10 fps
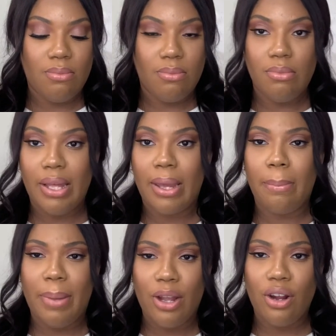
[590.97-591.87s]

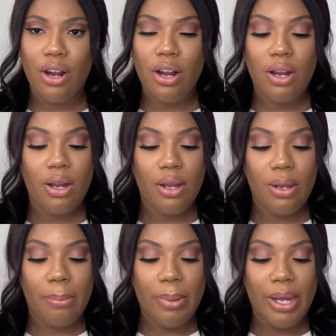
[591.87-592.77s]
like bigger,
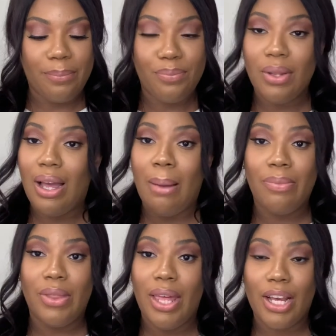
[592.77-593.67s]
but I'm
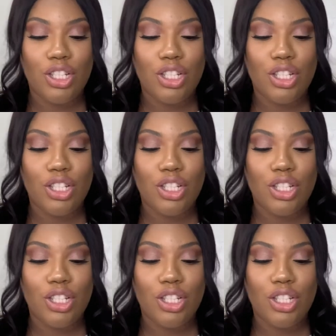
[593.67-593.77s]
thick.